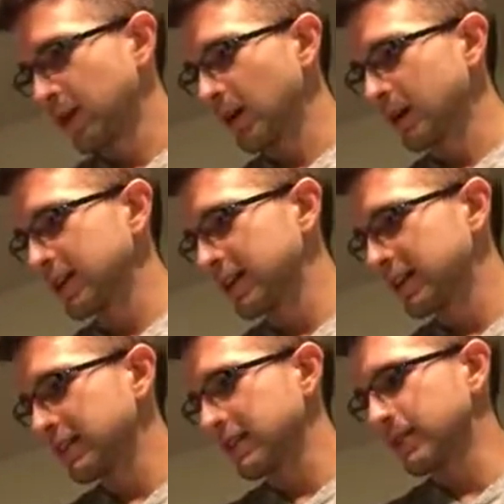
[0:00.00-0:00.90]
a couple signs
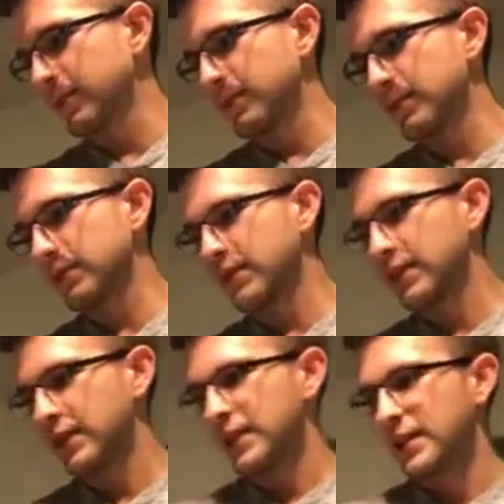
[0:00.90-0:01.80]
and symptoms.
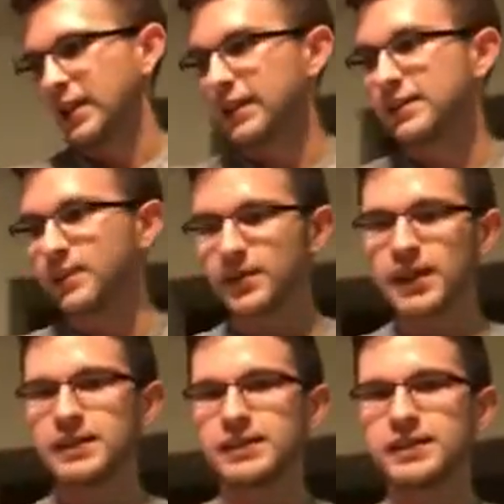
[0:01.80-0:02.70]
In some
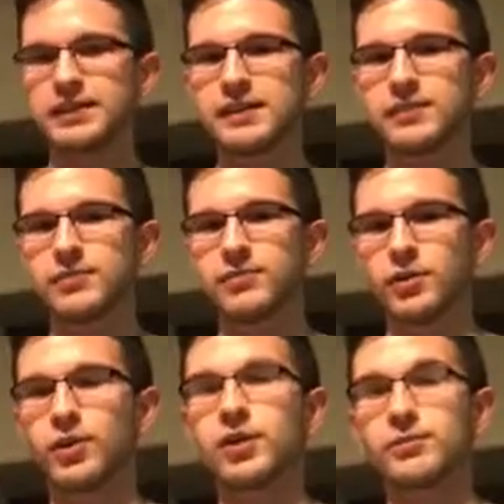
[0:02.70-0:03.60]
cases,
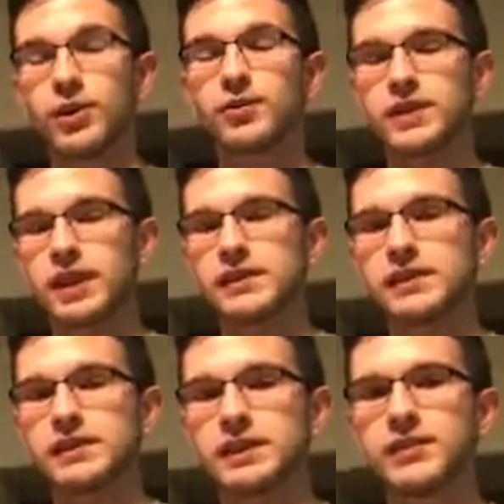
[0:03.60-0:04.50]
or in most
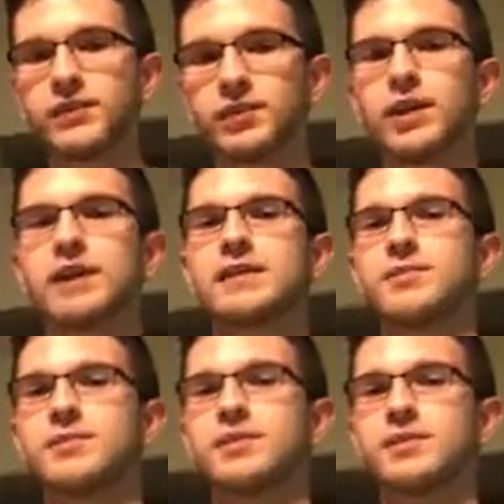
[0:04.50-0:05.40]
cases, it's flu-like
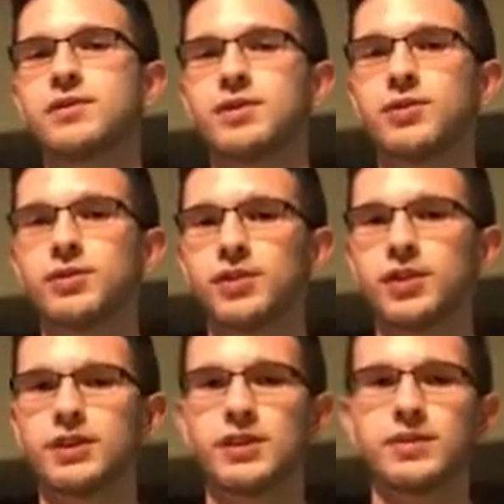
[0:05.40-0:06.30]
symptoms. So you're
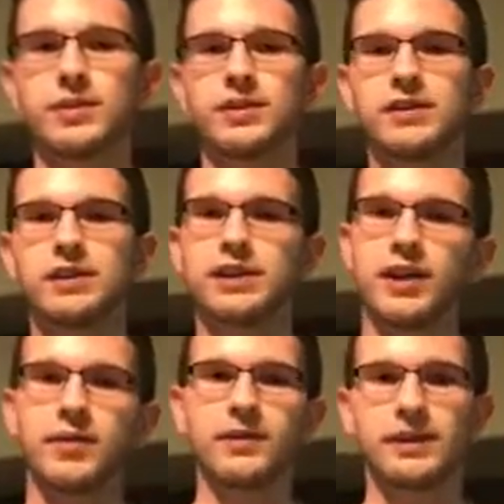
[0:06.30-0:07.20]
going to be experiencing
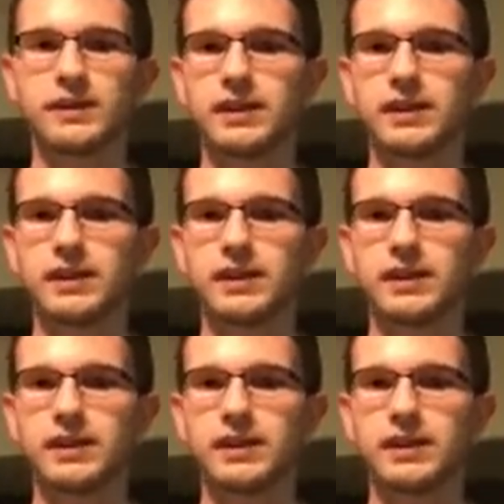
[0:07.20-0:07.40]
coughing,